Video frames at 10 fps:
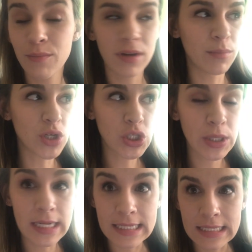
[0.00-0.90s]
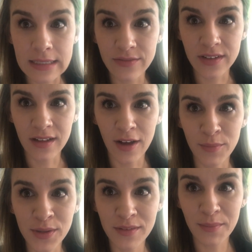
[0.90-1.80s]
But I'm also gonna see if he'll
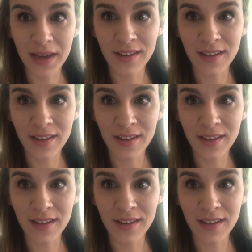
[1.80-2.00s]
help me with my